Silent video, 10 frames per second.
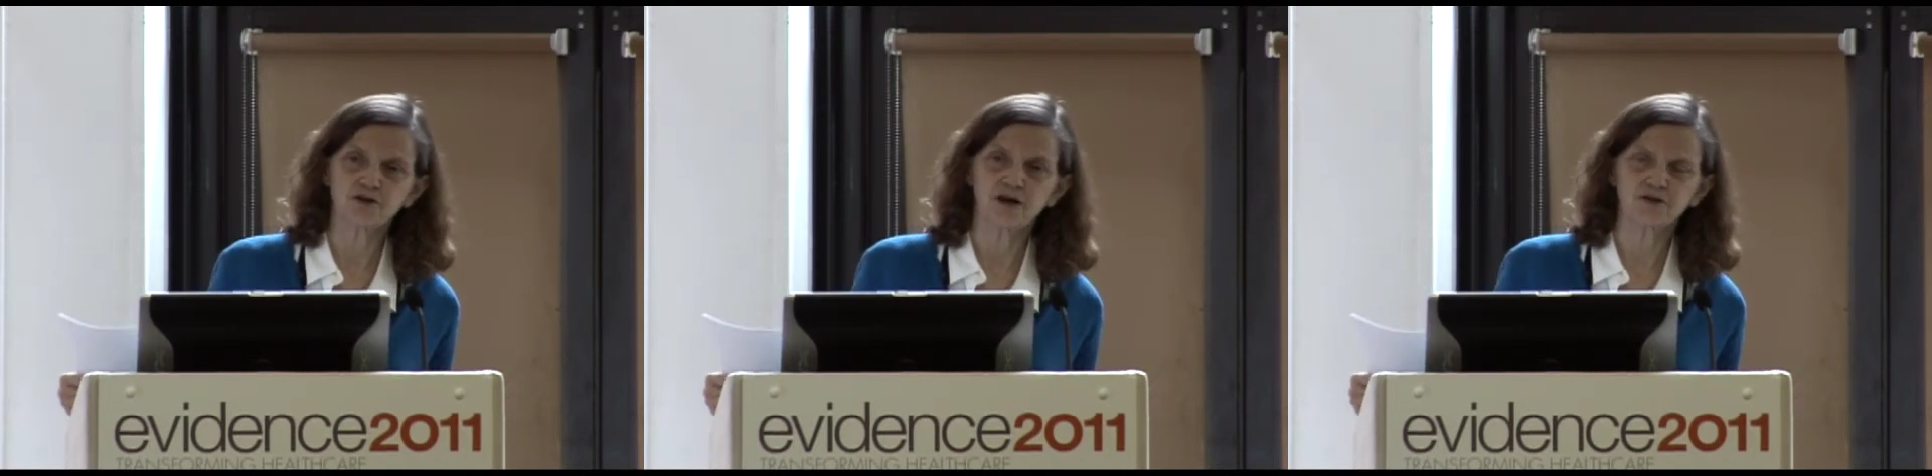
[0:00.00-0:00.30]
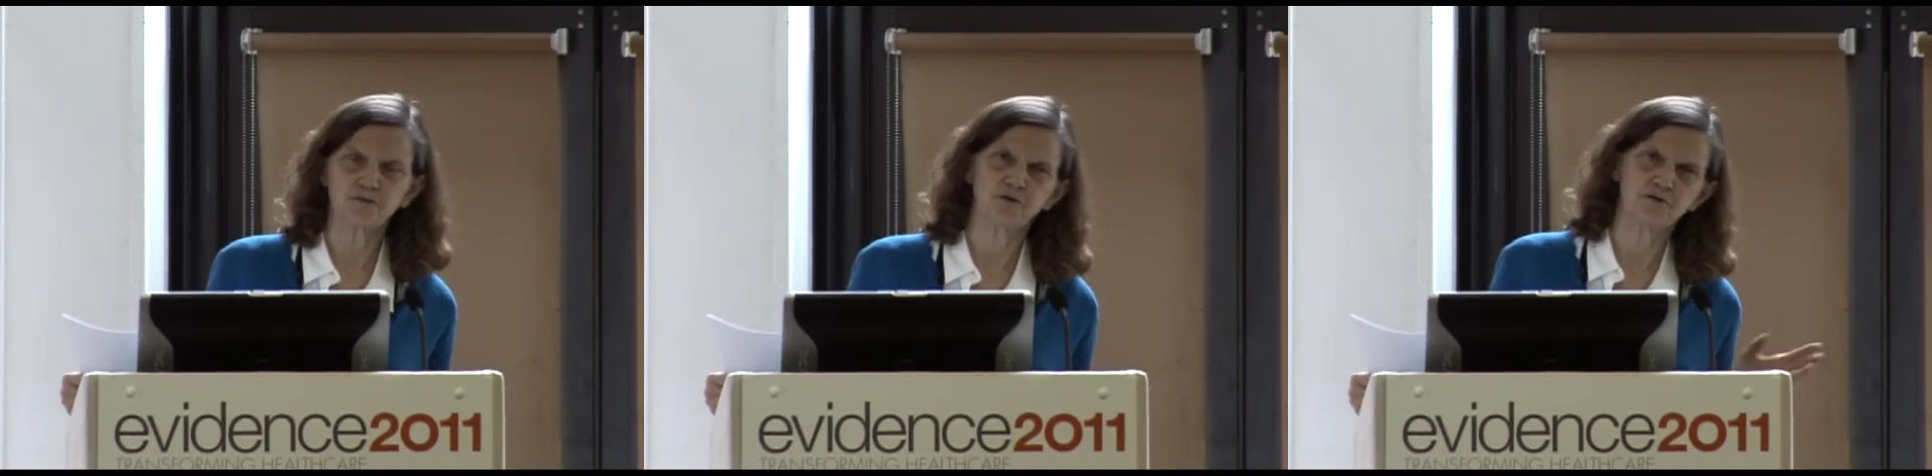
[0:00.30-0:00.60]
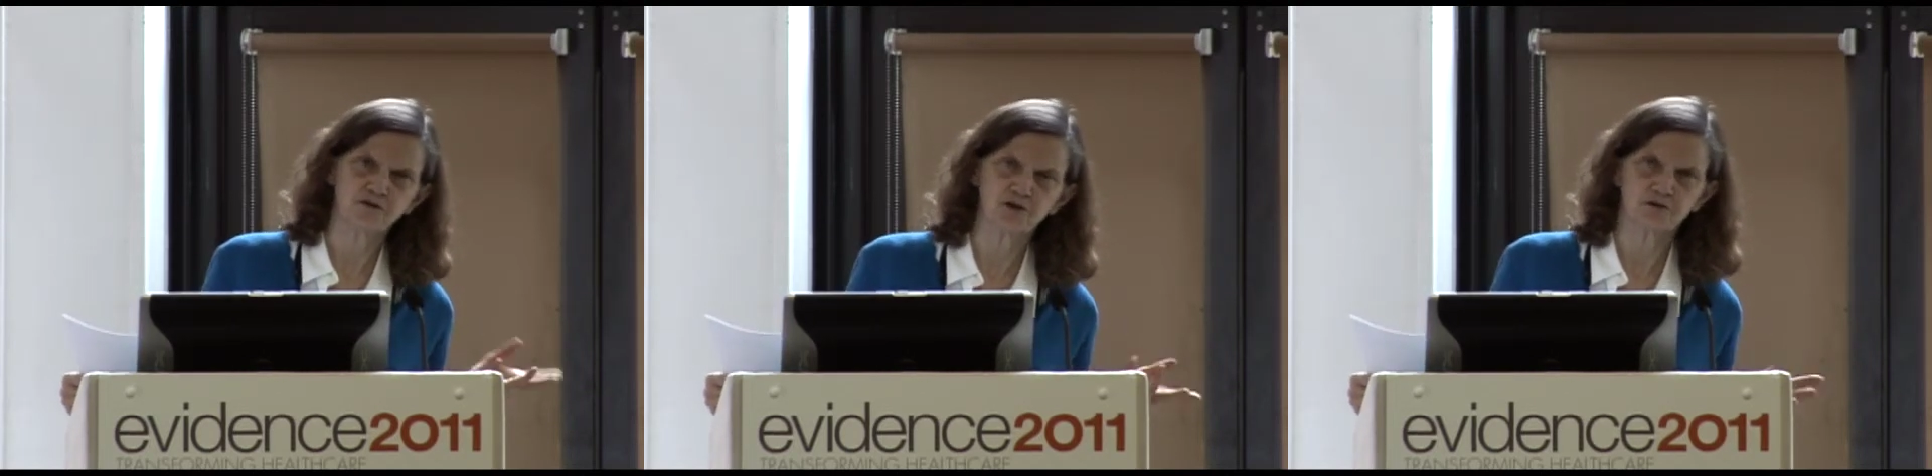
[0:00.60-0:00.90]
trying to
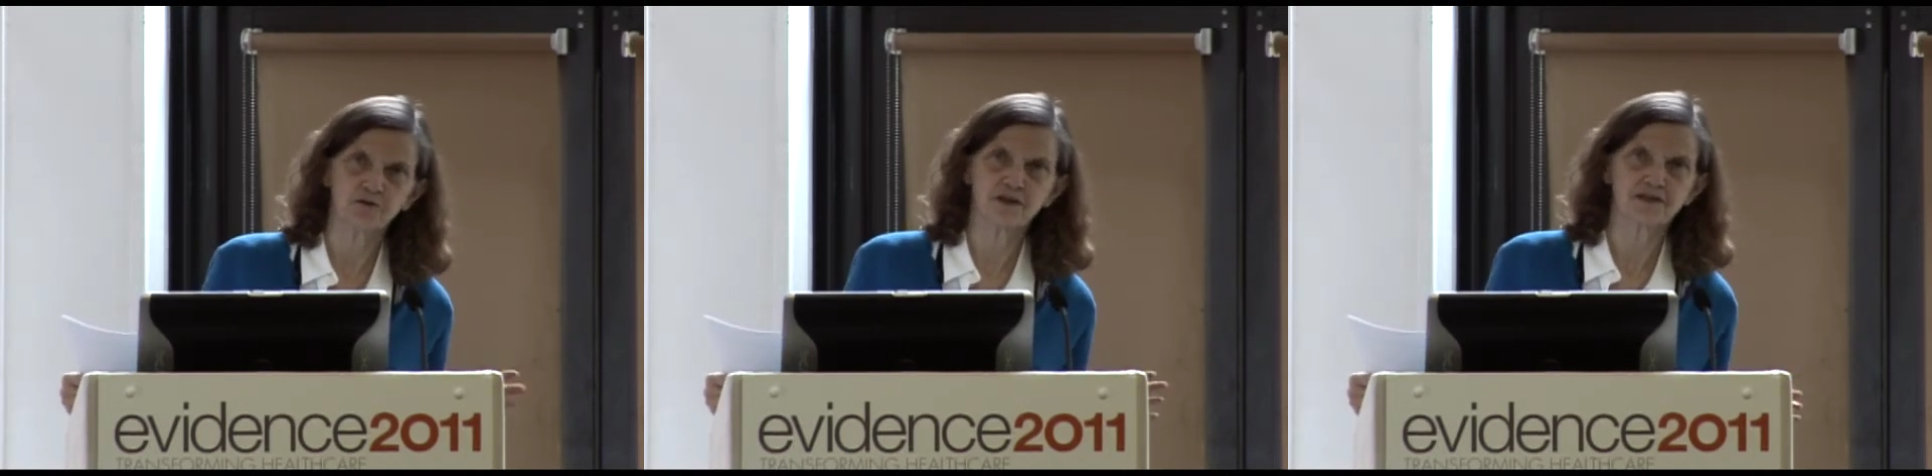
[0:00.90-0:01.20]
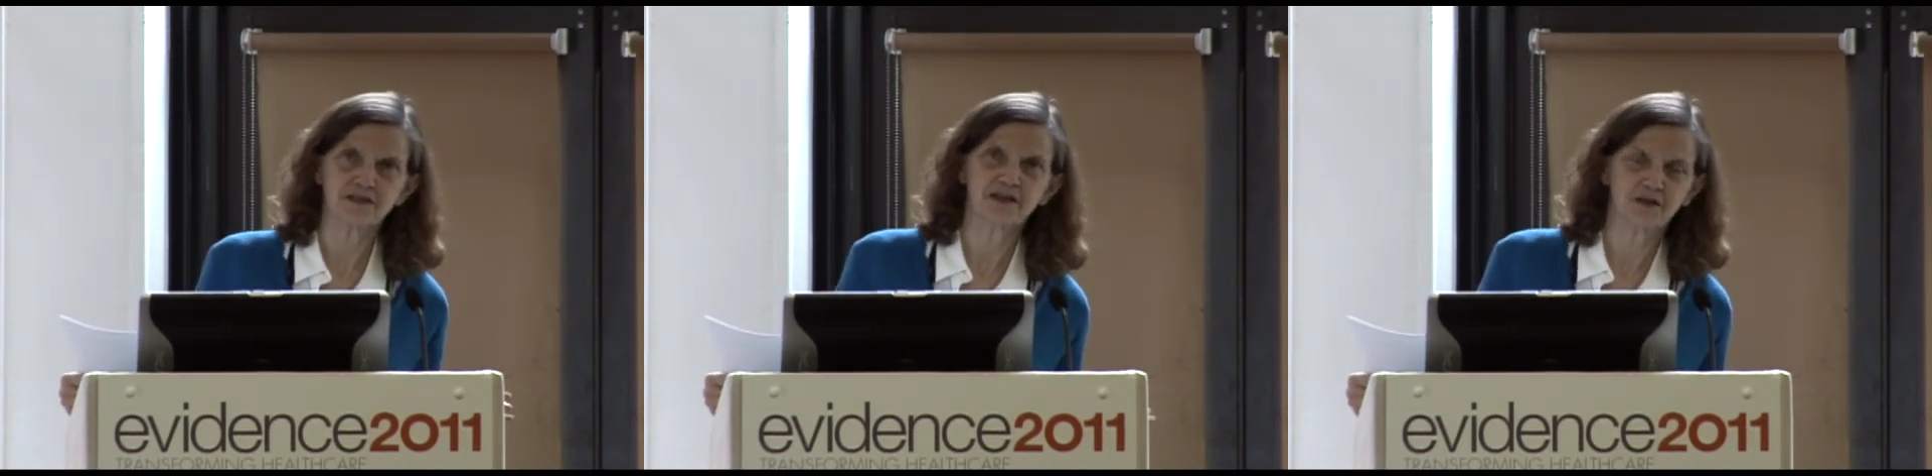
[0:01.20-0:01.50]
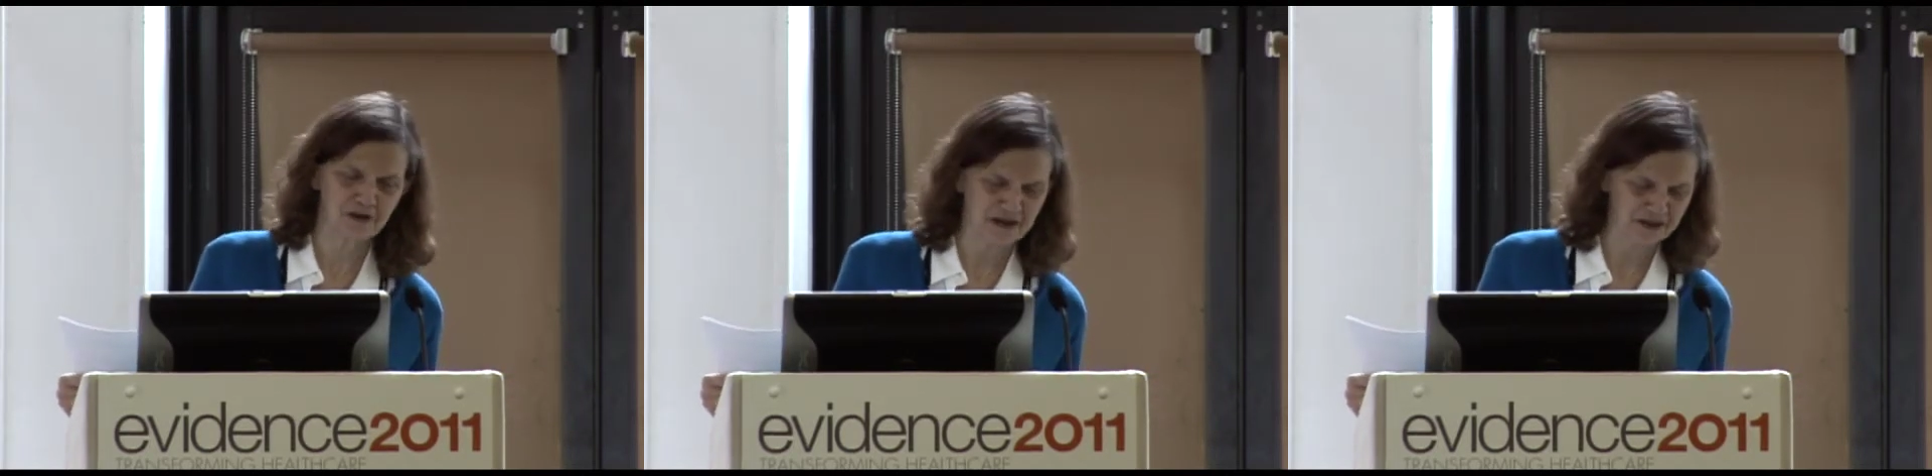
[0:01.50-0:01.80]
improve it, just
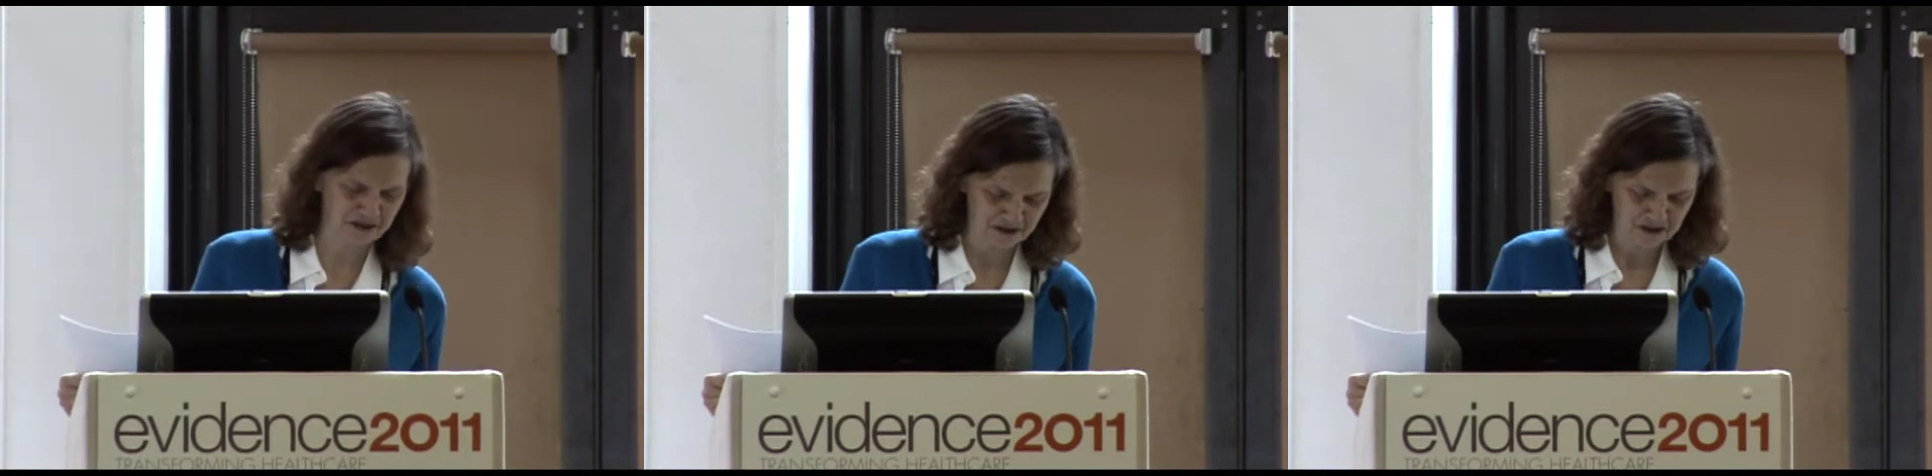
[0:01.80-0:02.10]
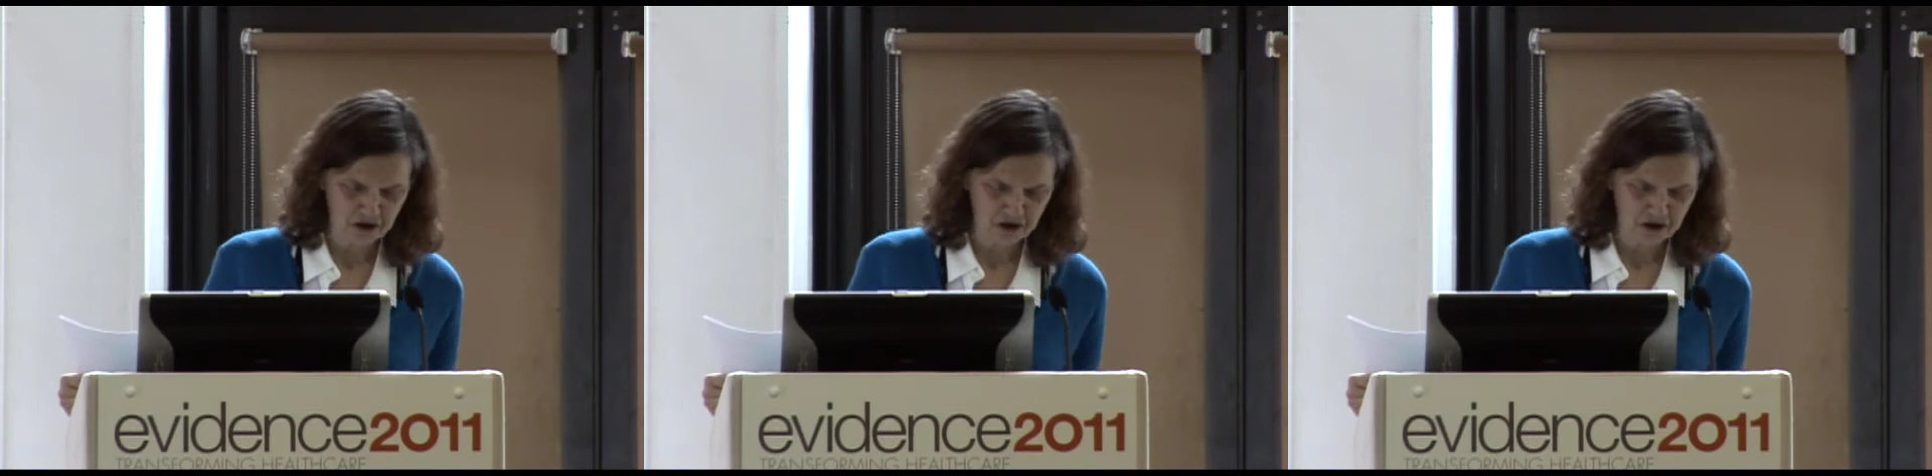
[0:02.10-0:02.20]
taking away the